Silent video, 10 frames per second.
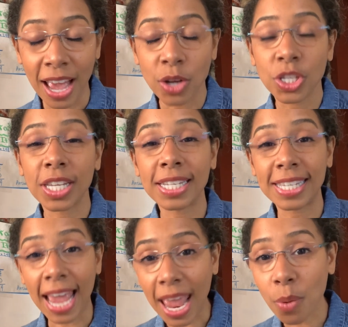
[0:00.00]

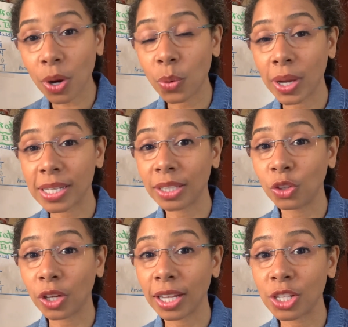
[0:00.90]
Today, we're going to look
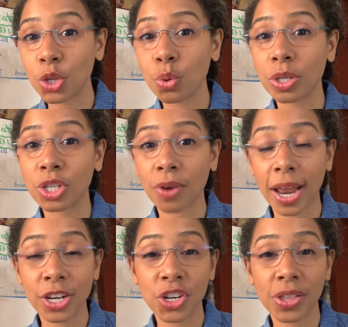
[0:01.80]
into a
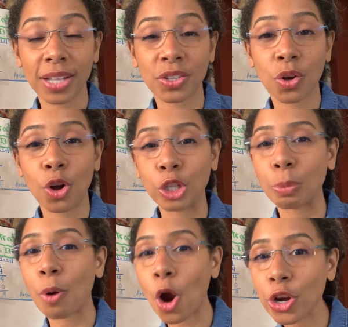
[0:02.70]
strategy that's called
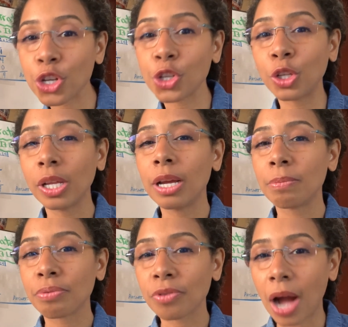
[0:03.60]
partial
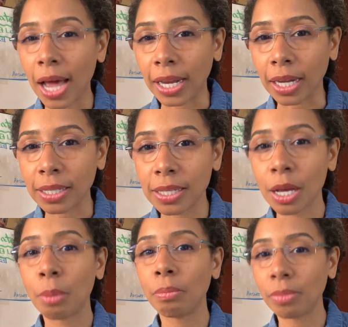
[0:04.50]
product
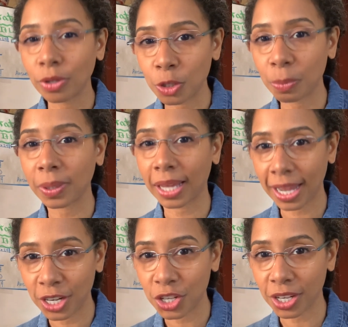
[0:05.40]

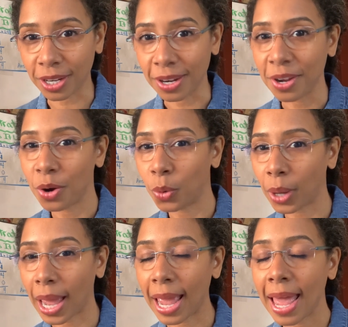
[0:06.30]
multiplication.
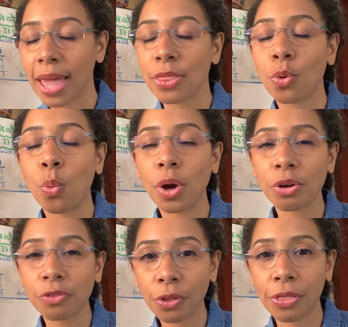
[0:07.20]
Okay? The
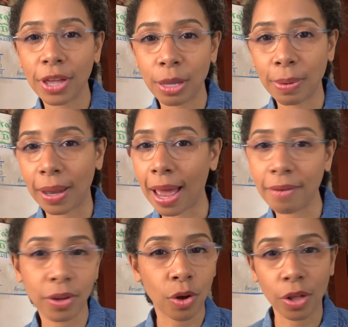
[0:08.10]
wonderful thing about having
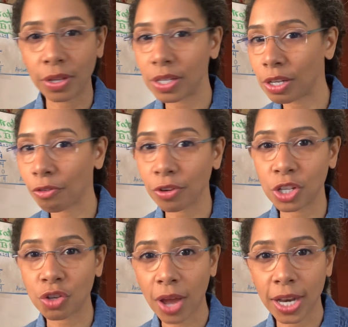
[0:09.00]
all these different
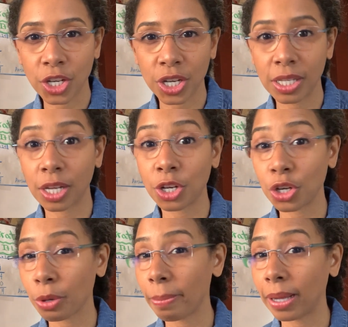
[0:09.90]
strategies under your
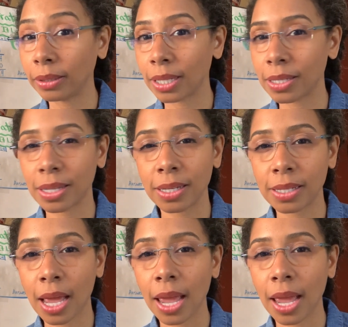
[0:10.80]
belt, as they say,